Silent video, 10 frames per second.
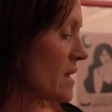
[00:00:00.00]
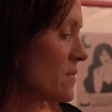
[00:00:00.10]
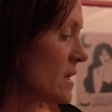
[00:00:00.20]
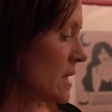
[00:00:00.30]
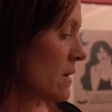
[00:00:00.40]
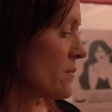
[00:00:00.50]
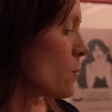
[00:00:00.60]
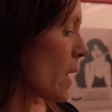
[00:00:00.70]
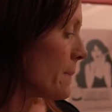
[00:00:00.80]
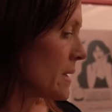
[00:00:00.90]
If
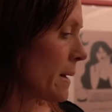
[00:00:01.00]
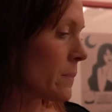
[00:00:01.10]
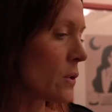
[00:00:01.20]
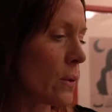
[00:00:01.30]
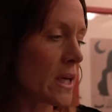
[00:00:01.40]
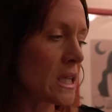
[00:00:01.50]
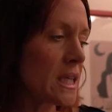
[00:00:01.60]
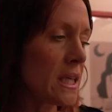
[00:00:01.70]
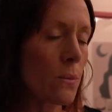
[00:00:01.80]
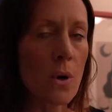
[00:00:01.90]
you wipe it up
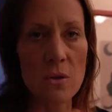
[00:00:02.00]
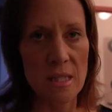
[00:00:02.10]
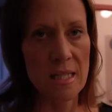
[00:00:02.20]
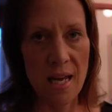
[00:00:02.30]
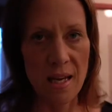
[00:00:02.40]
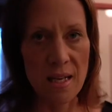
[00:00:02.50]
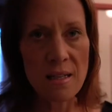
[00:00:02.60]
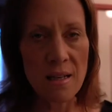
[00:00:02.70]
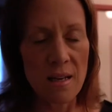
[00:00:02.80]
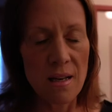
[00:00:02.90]
quickly, it won't
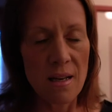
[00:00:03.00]
stain.